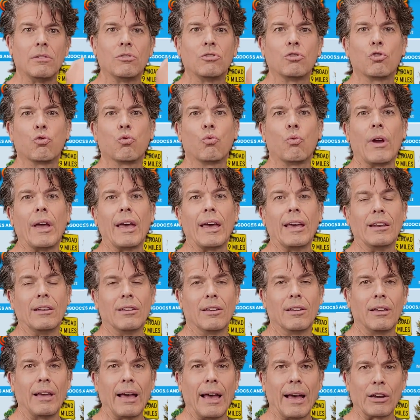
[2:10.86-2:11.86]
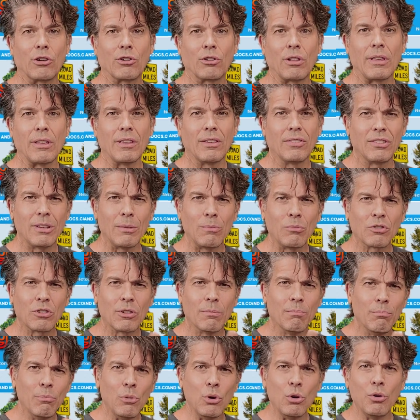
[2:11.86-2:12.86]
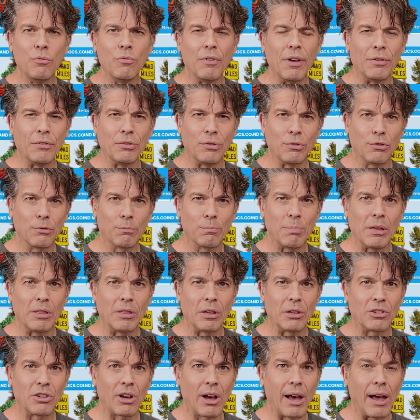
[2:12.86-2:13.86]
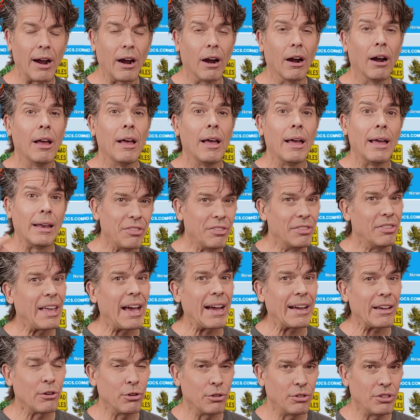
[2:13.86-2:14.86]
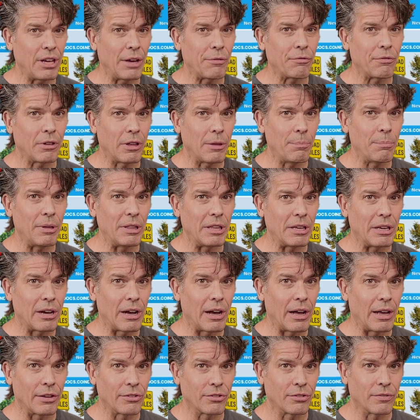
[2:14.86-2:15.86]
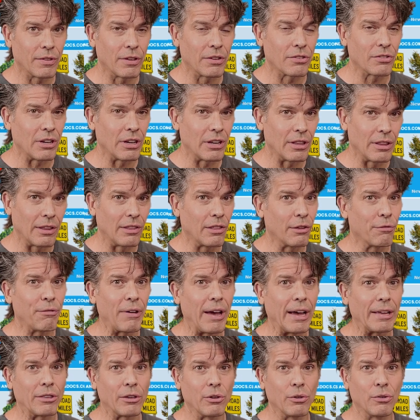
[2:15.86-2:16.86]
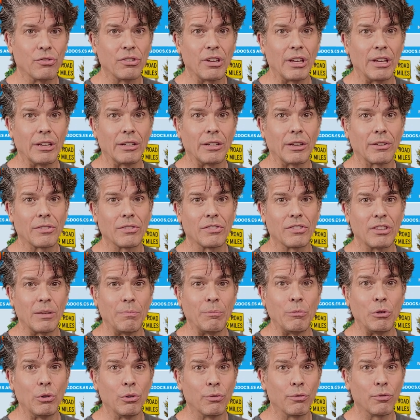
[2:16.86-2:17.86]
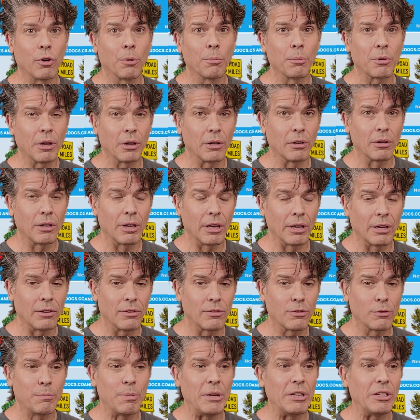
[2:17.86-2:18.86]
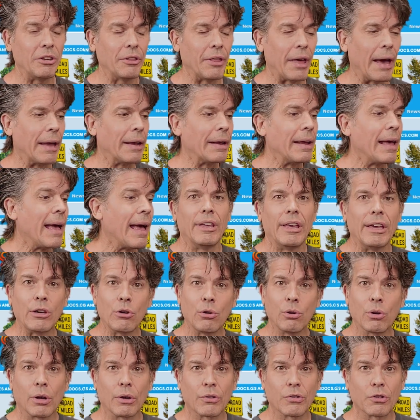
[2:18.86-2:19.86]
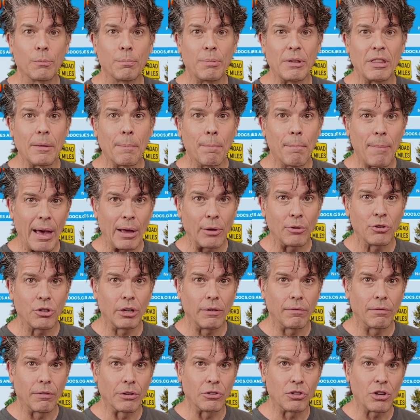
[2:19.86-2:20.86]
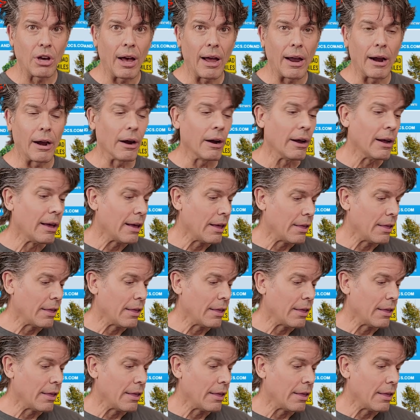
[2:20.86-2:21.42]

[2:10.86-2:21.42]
tread actually seems to move as you spin the tire. That could definitely be the cause of this, and the fact that you're saying it doesn't seem uniform can speak to that. It could also be the mounting of the tire.